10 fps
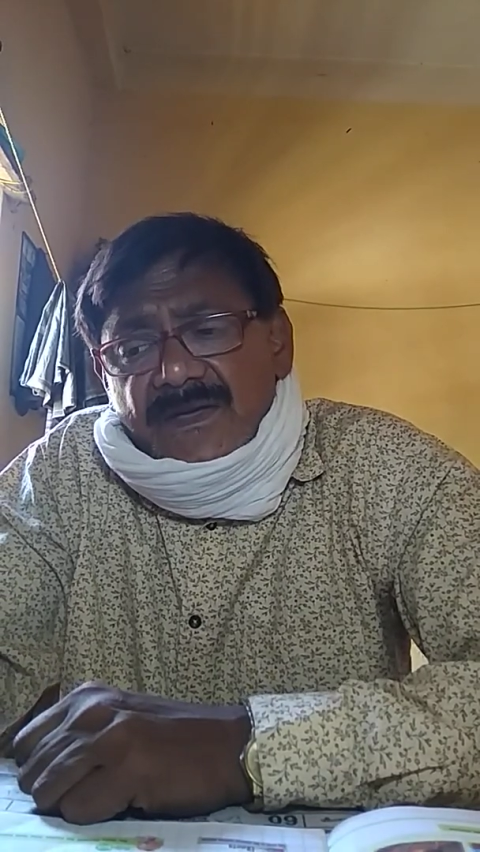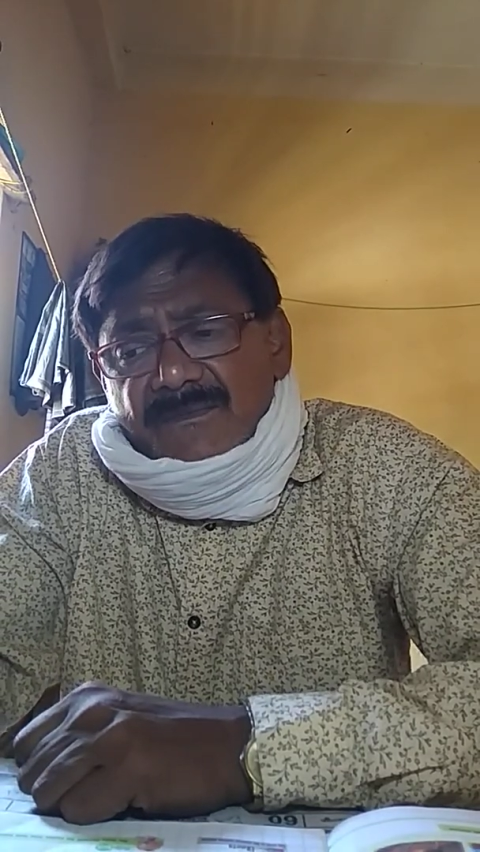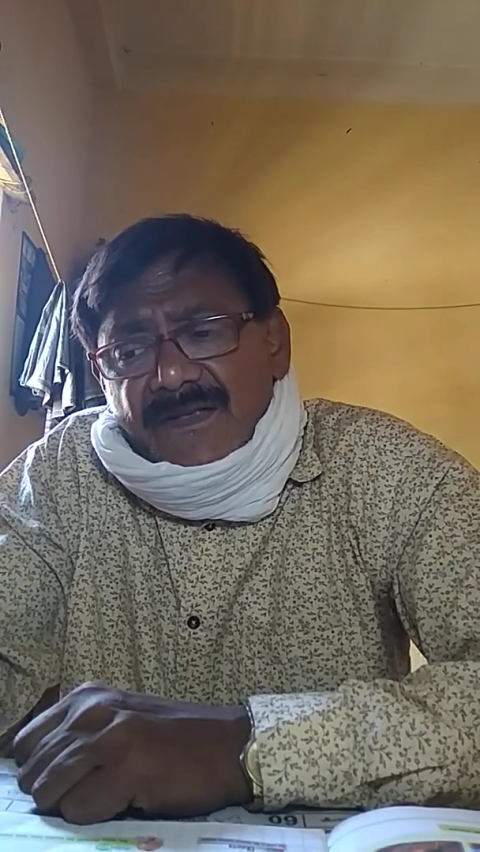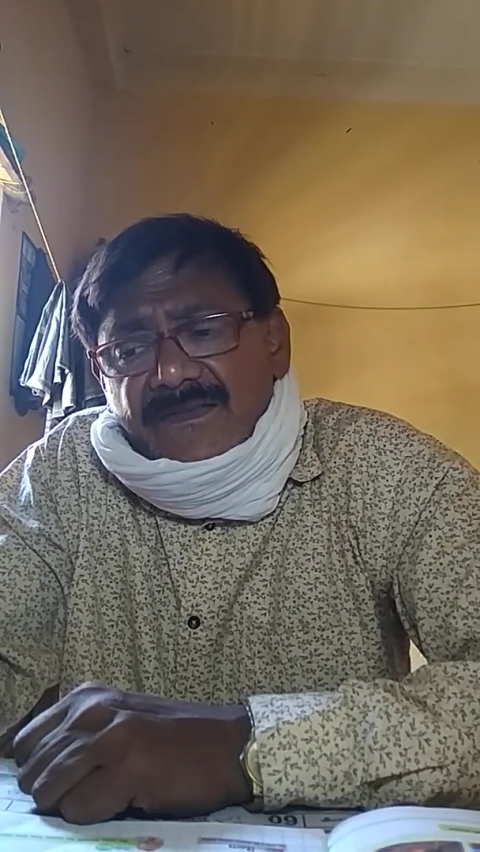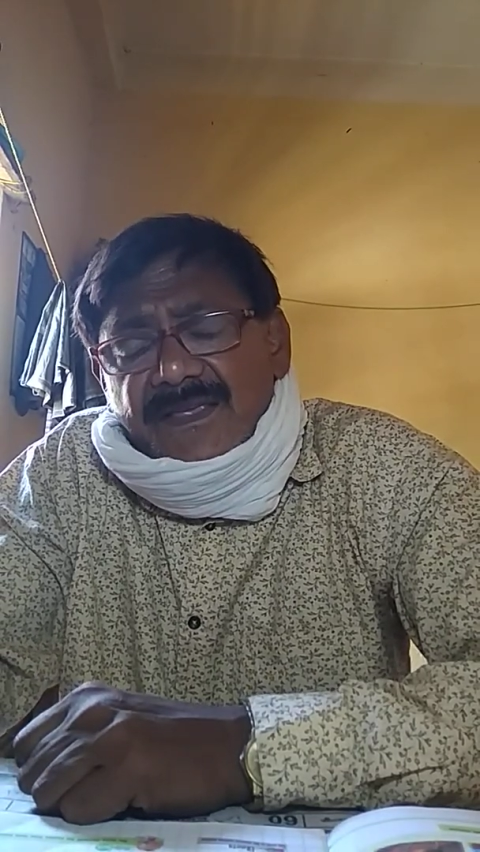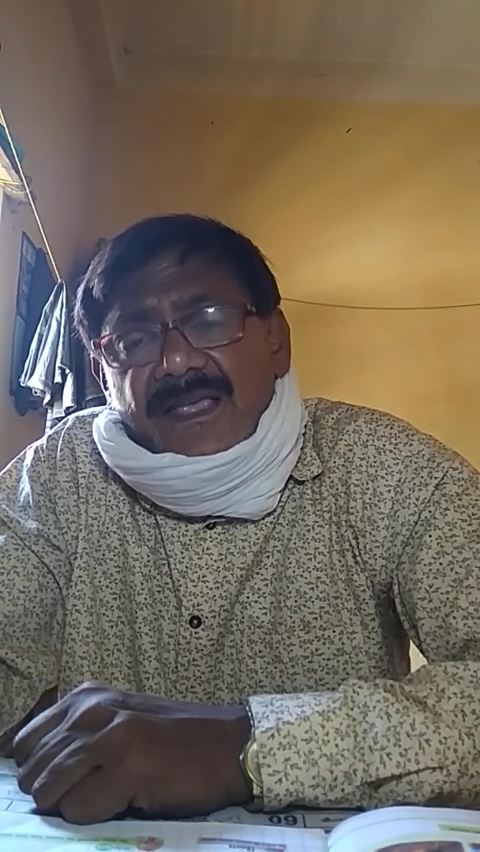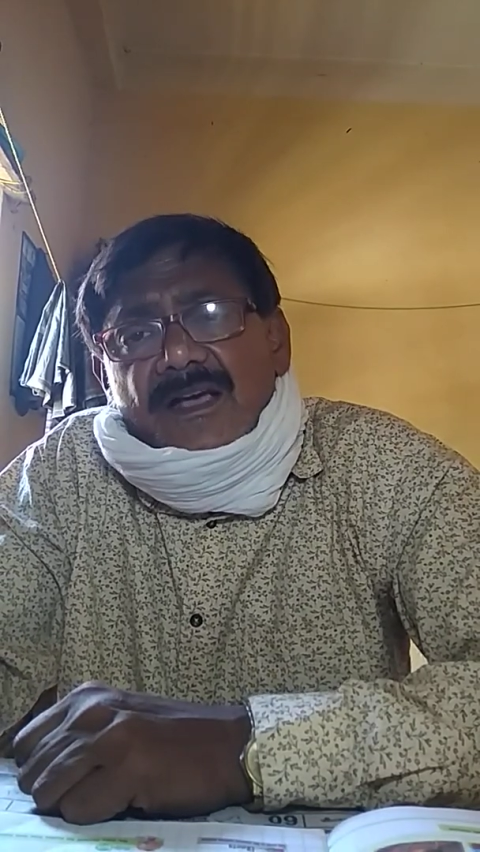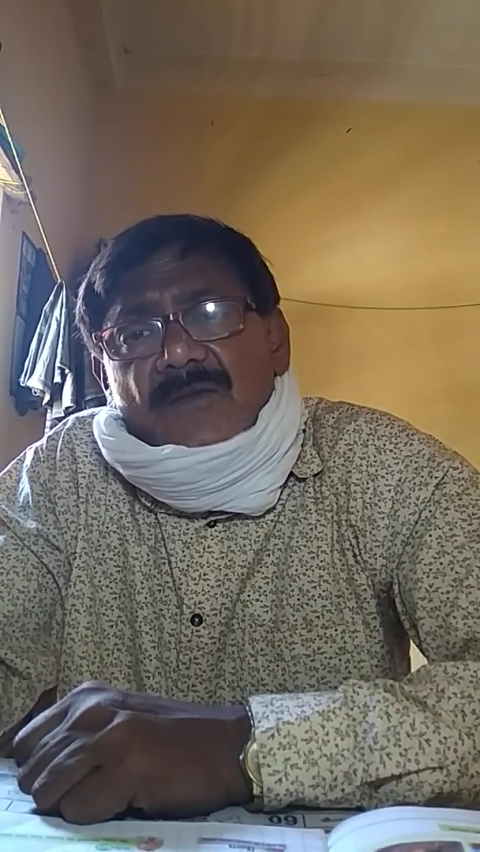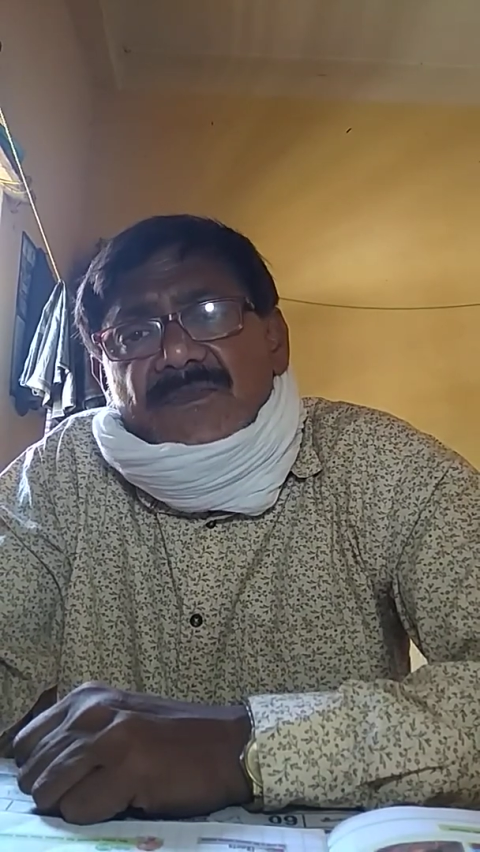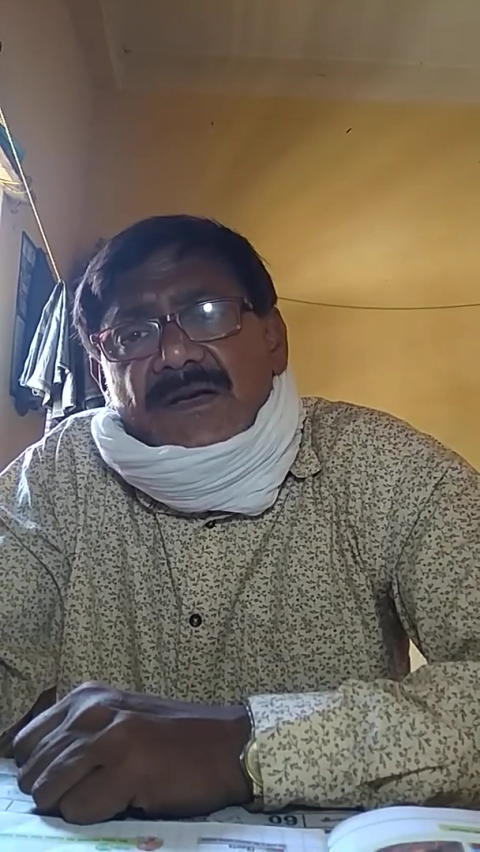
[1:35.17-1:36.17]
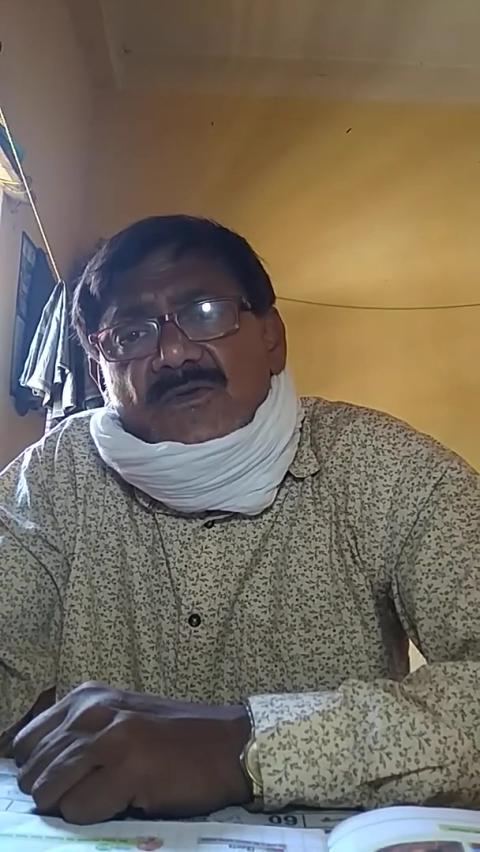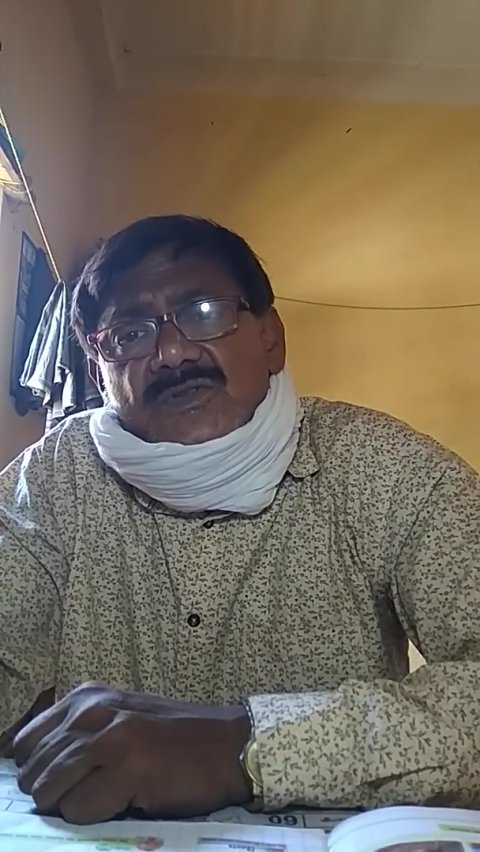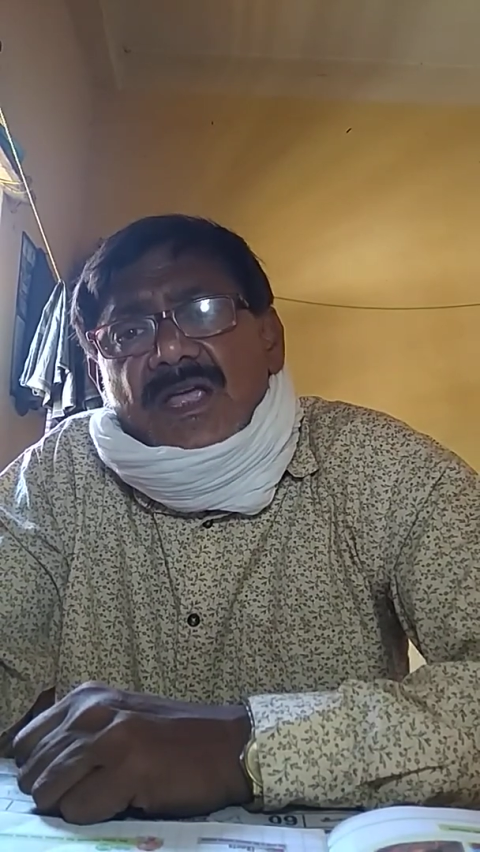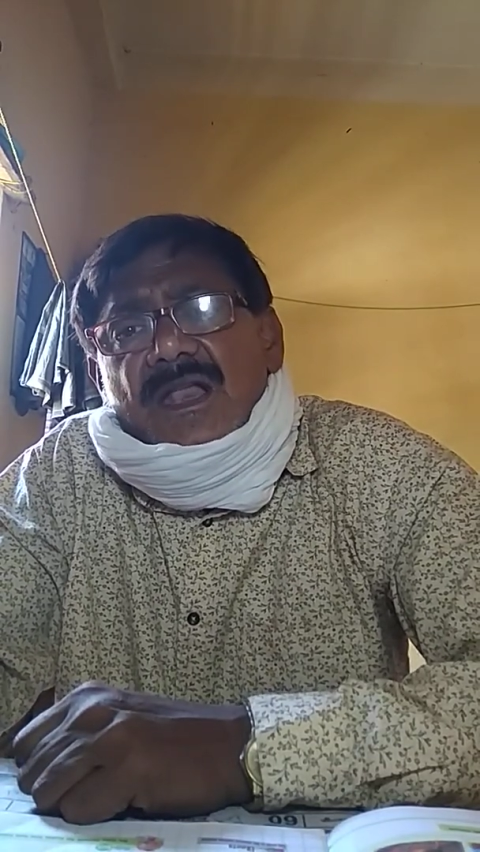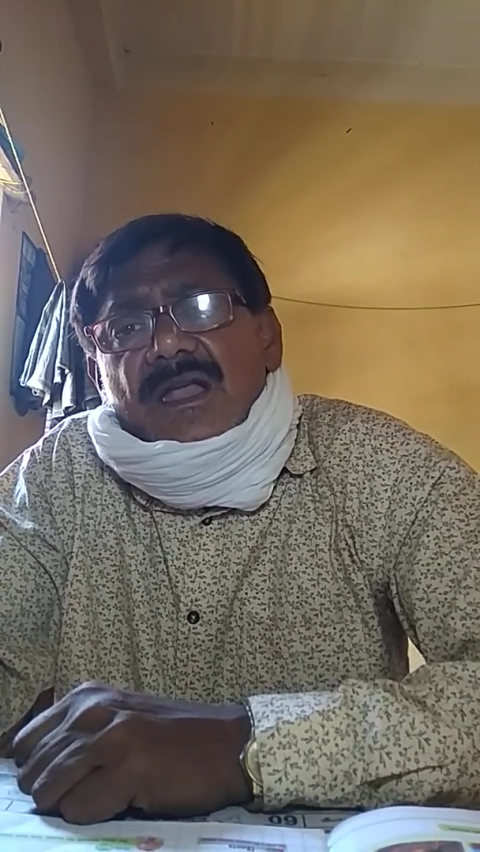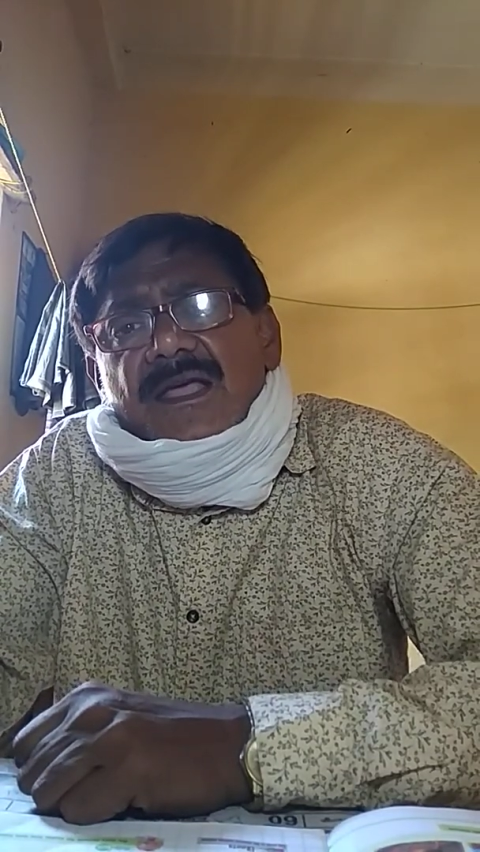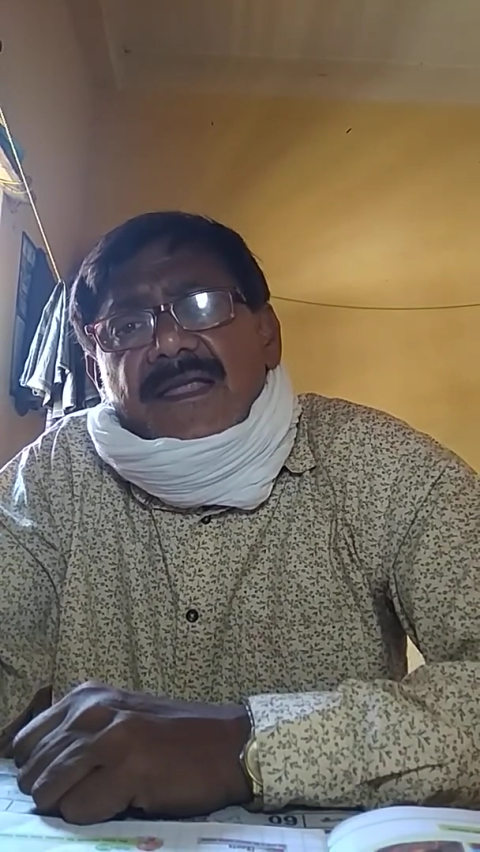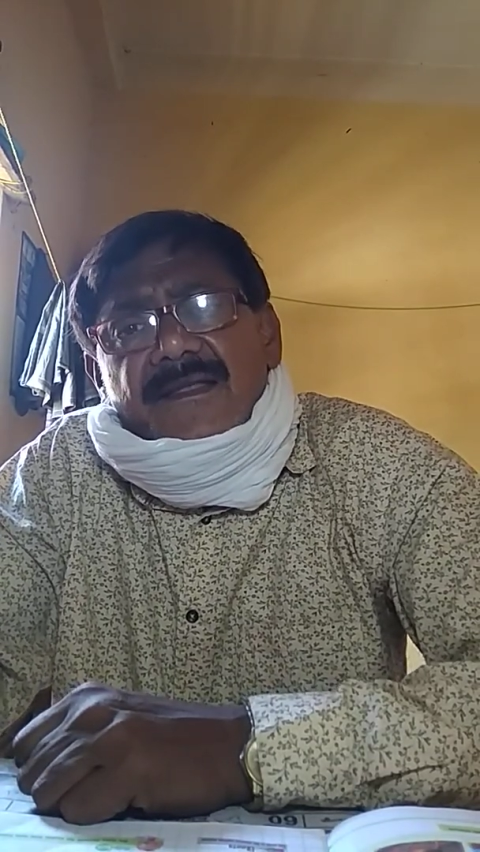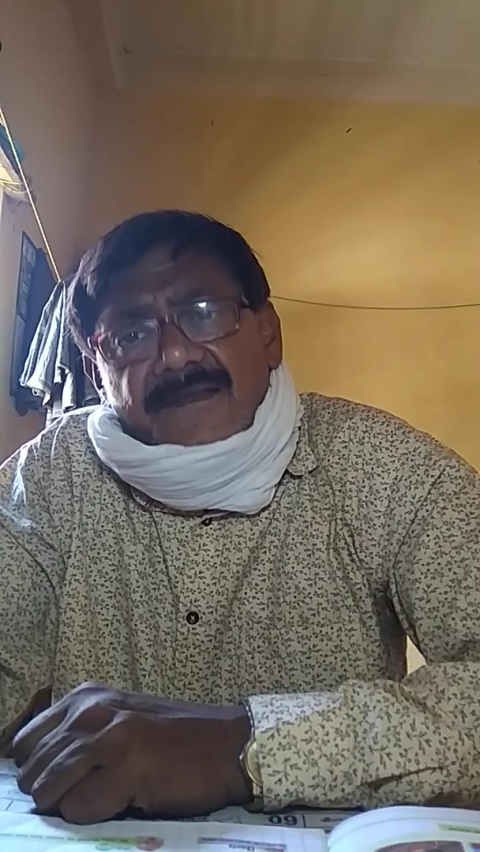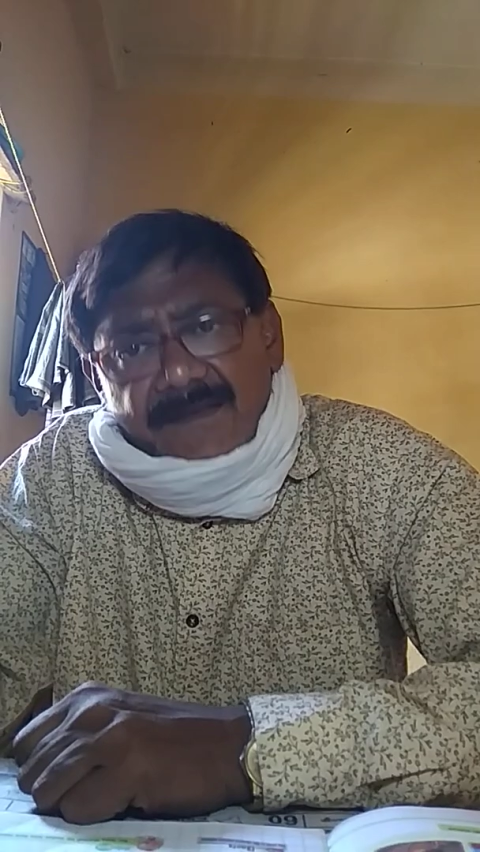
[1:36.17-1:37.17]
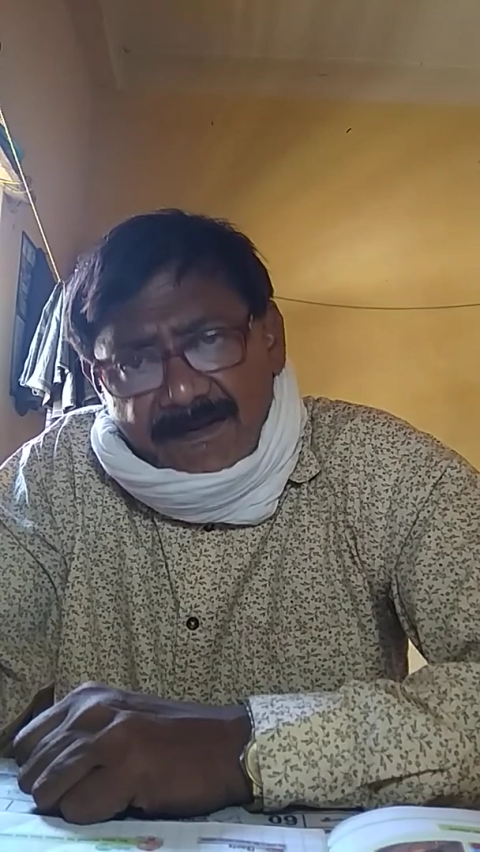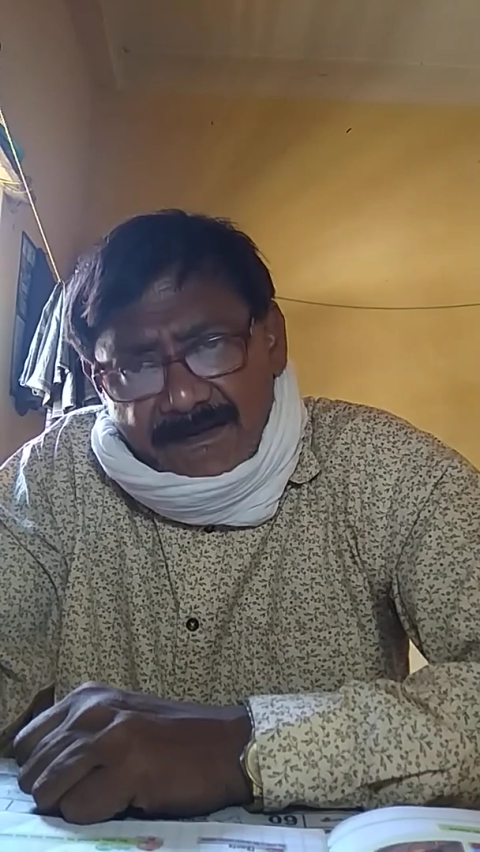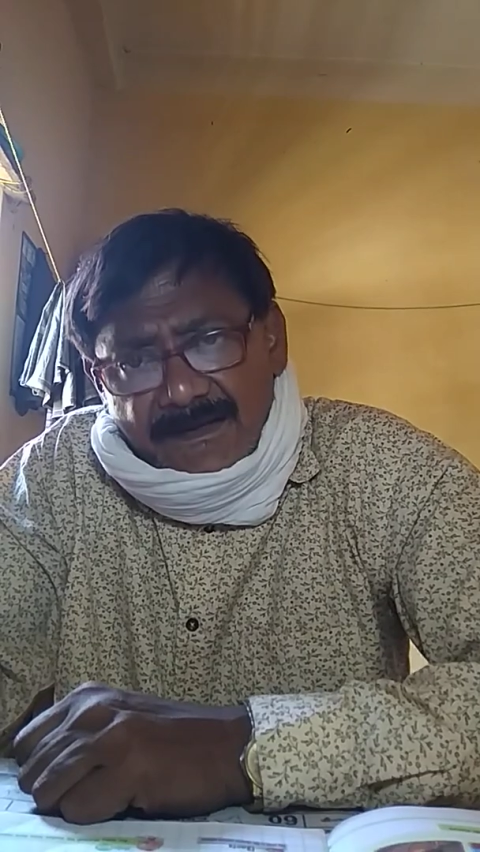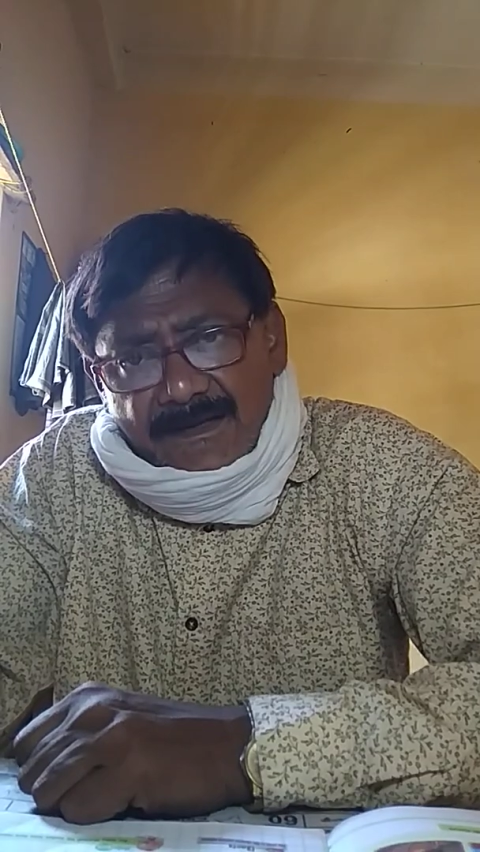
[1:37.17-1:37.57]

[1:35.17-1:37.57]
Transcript: famous king of the Kushana dynasty?